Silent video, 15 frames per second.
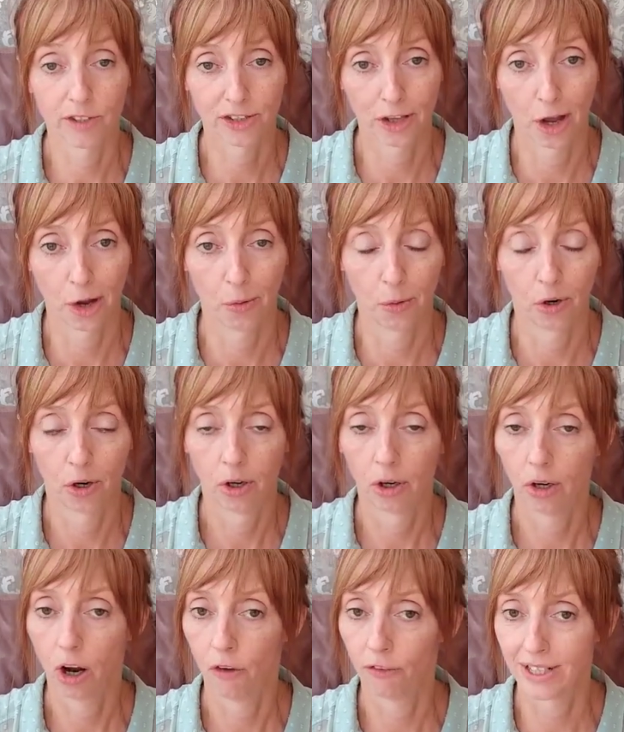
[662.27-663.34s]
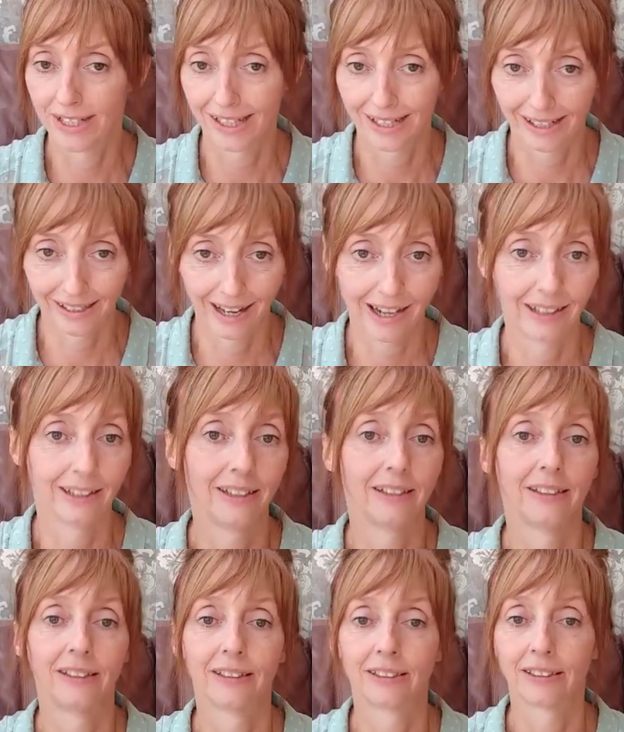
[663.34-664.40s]
So obviously
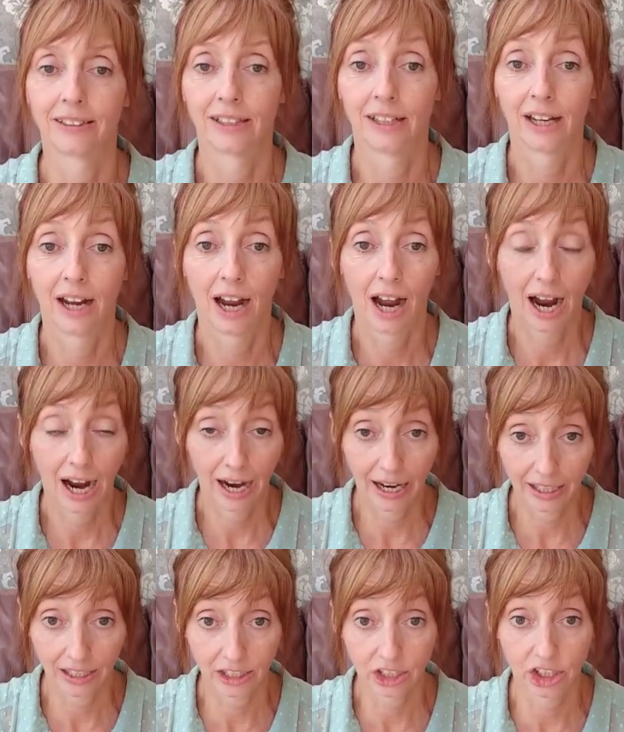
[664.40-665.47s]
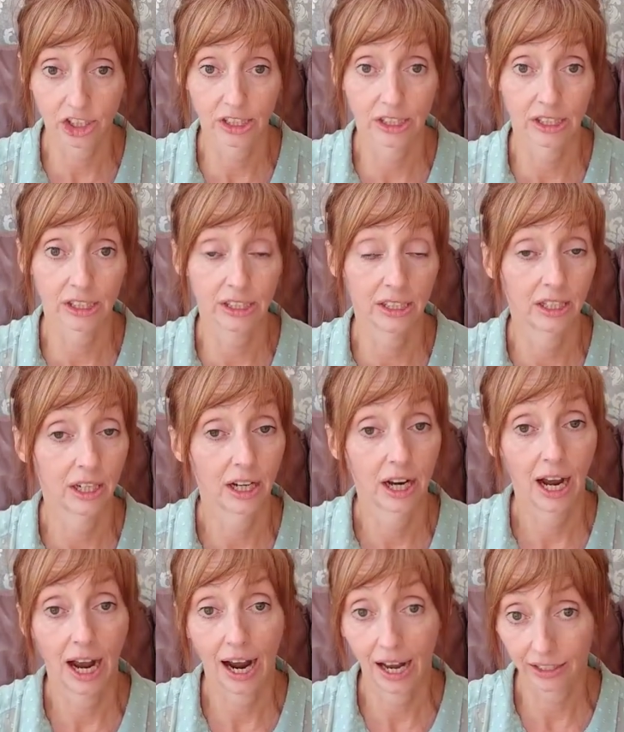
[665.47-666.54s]
cleanliness, hygiene,
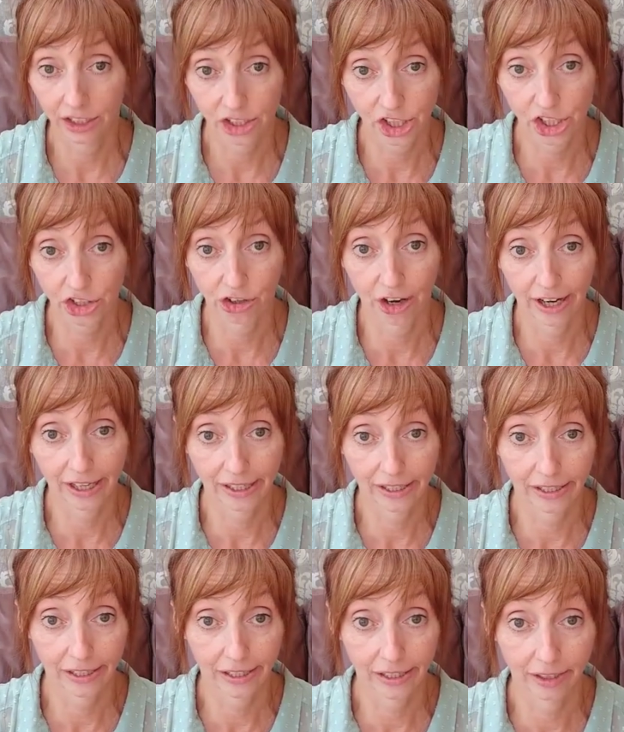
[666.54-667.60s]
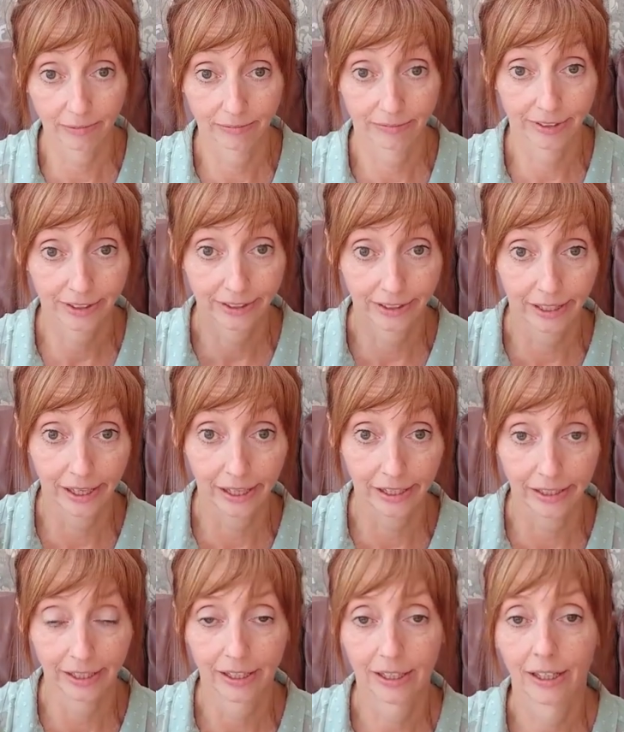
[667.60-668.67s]
allergy training,
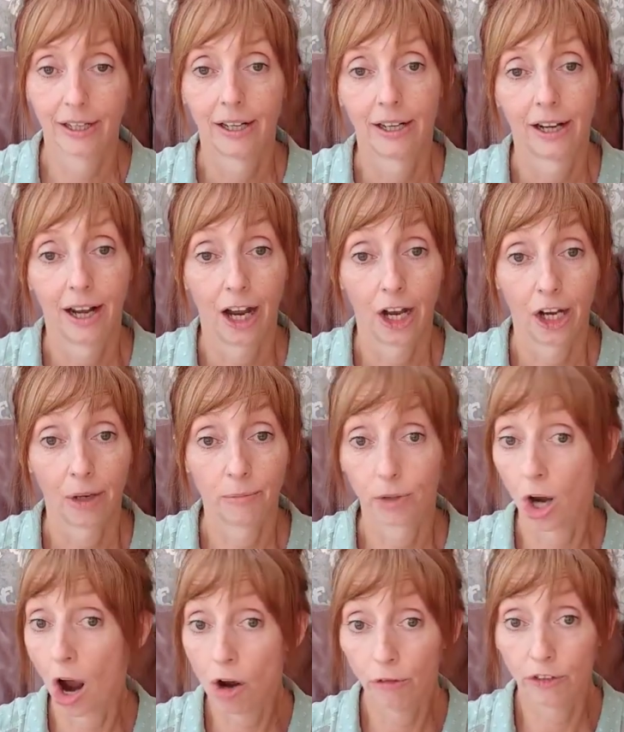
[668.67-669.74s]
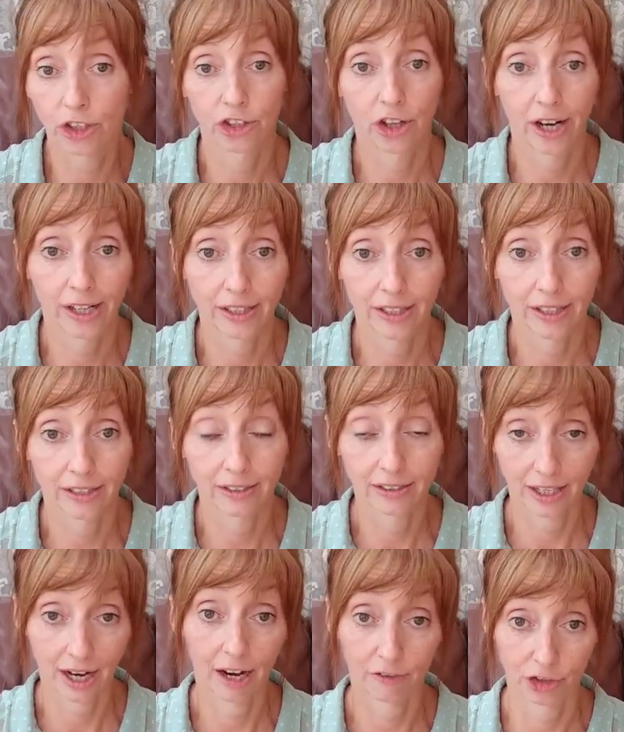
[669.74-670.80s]
yay. COVID training,
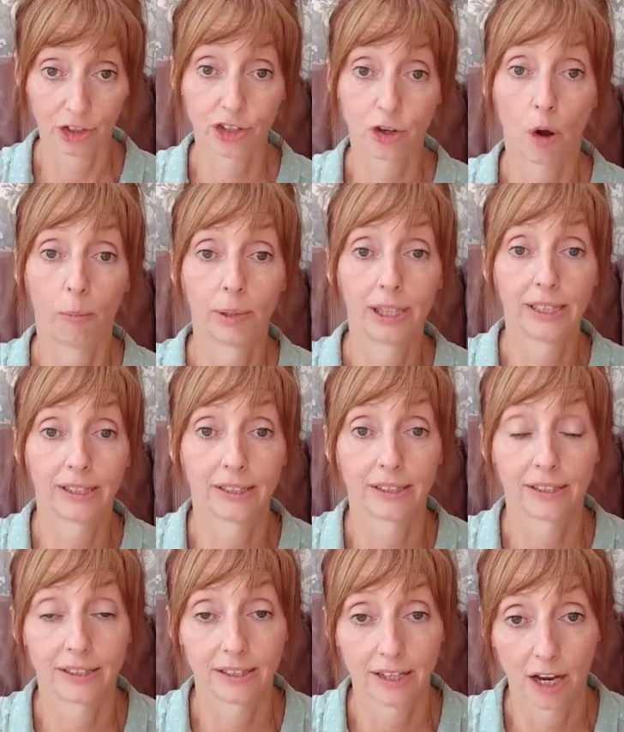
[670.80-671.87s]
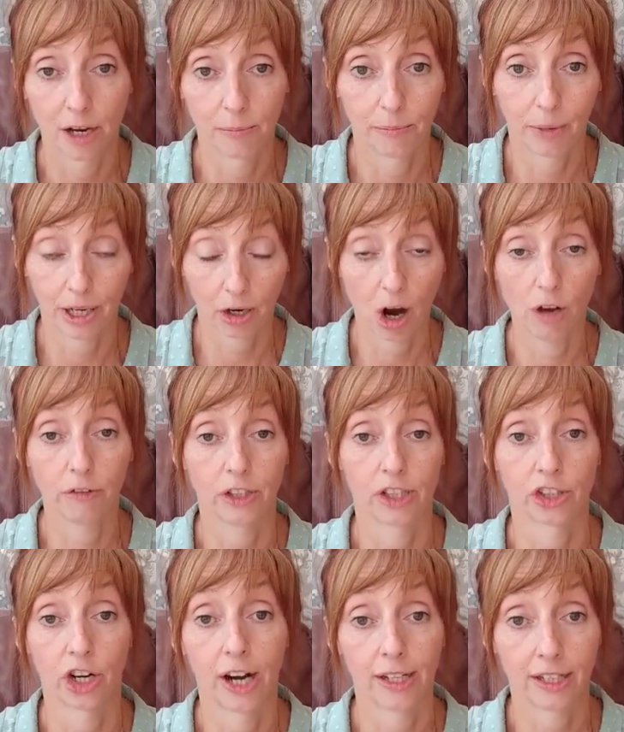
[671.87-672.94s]
yeah, I've just completed my COVID
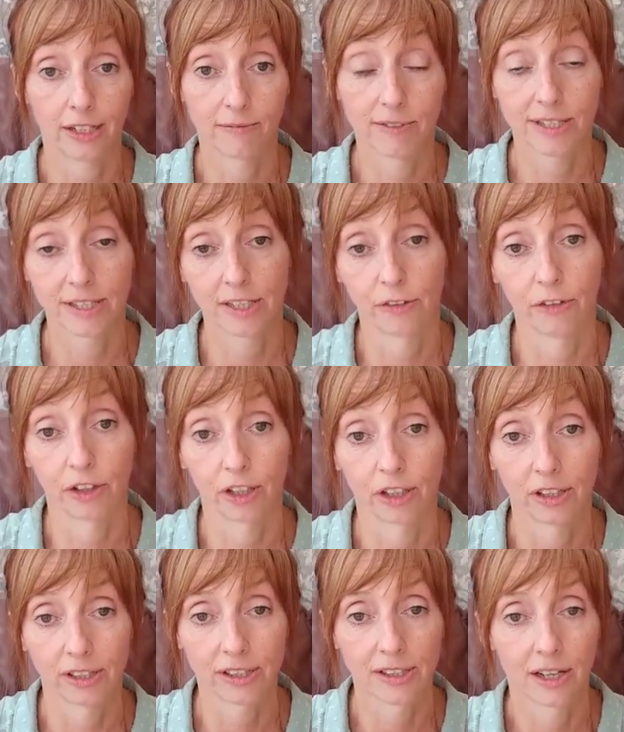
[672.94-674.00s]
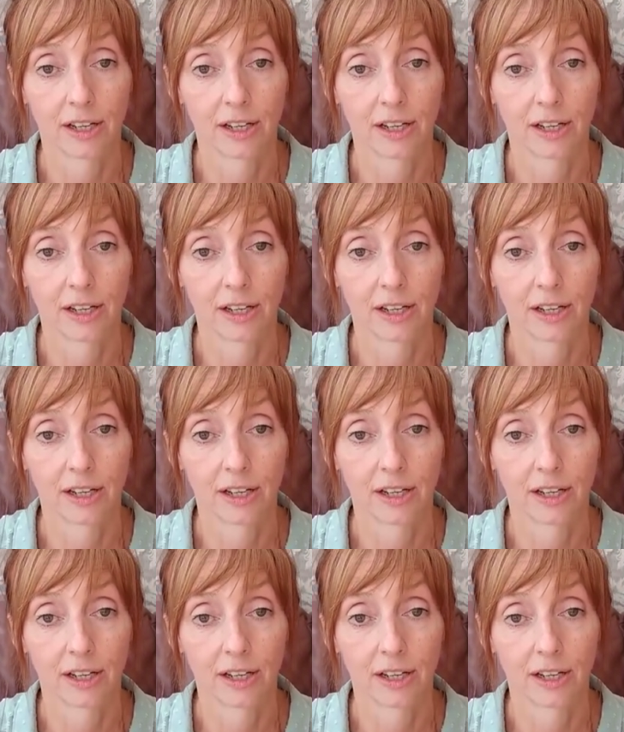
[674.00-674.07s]
training certificate.